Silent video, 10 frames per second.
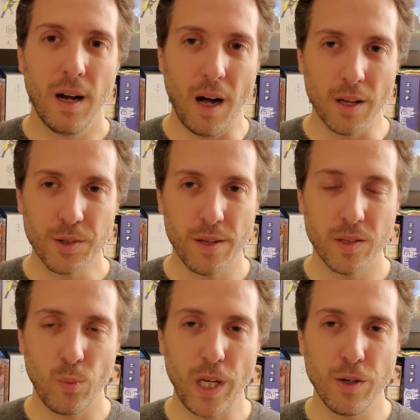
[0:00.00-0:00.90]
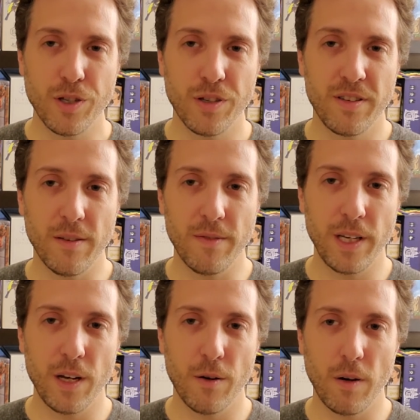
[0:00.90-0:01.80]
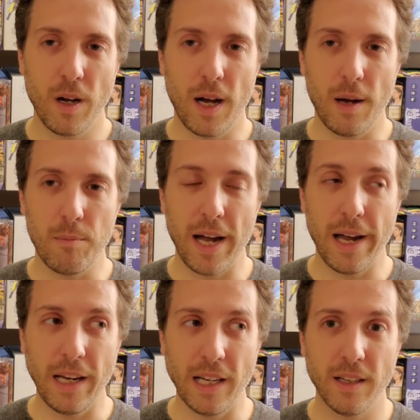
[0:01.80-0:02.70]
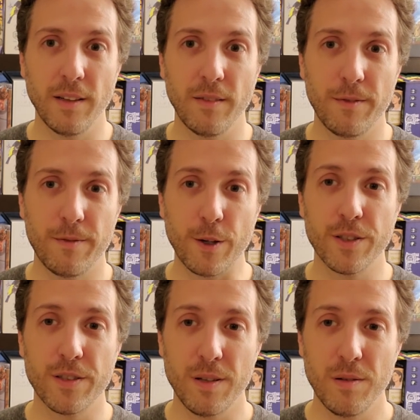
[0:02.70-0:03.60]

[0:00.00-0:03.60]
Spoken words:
Also this week, you should see a video, my first